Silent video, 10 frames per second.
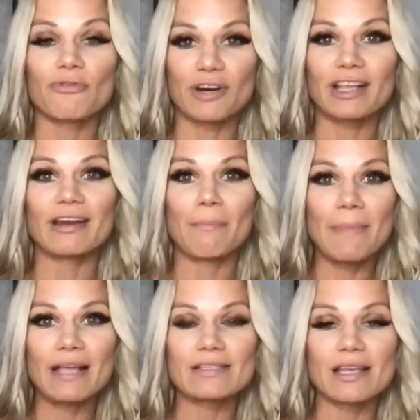freaking
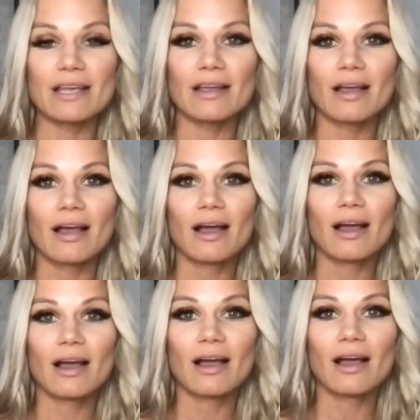amazing.
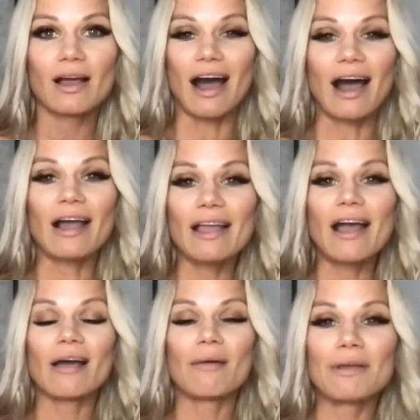I
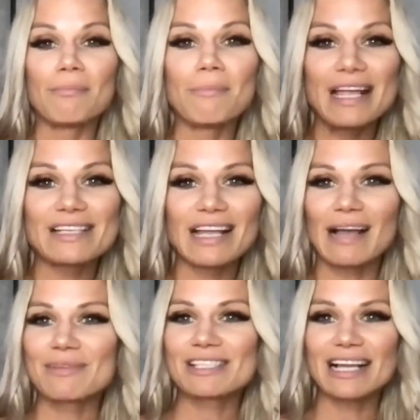am amazing.
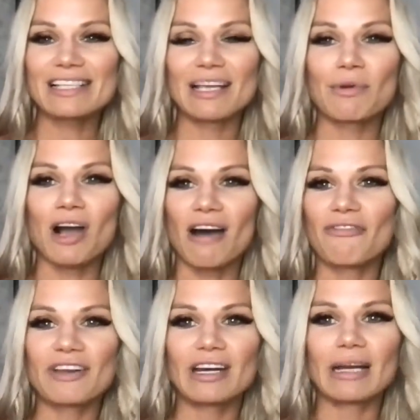I'm sexy. I'm
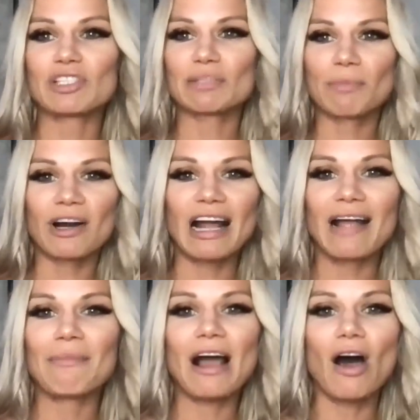confident. I'm smart.
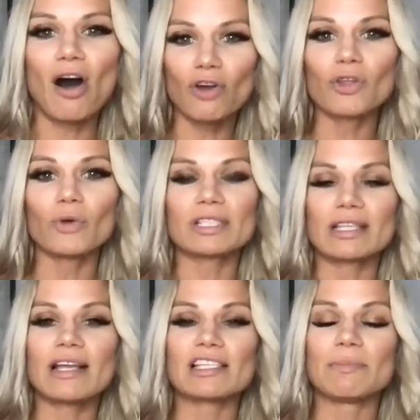I'm all those
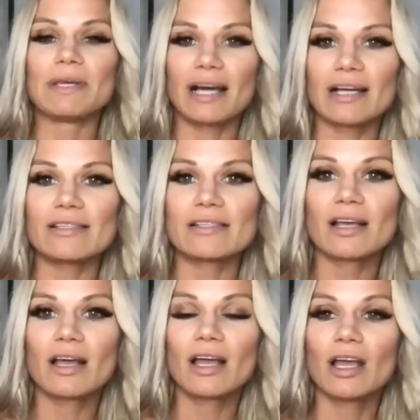things. Because
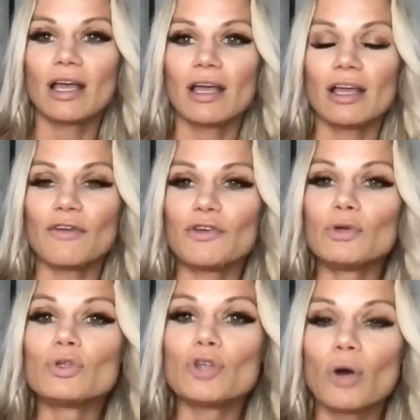if
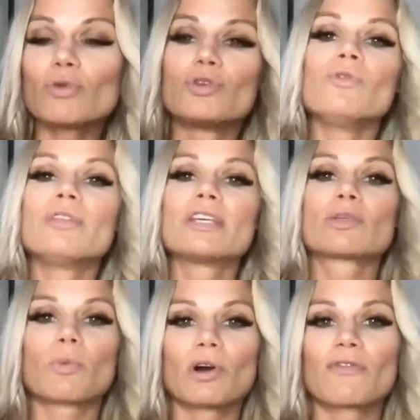you don't do this
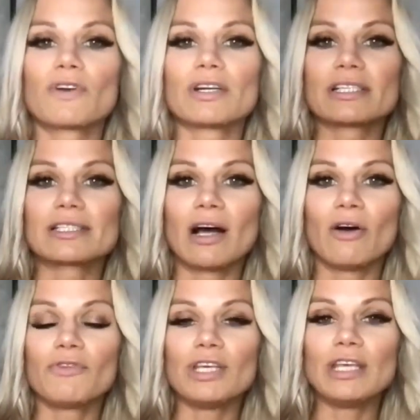work for
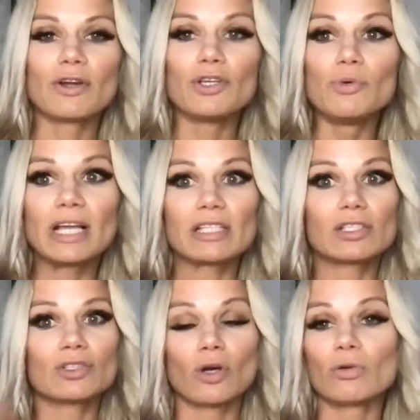yourself, either you get
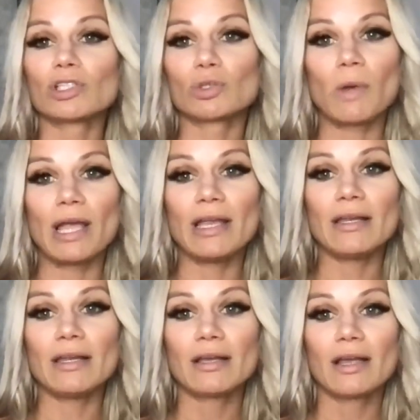so
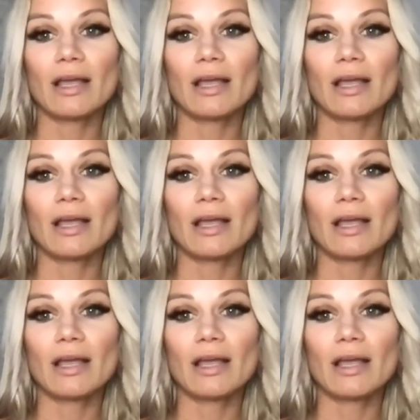swayed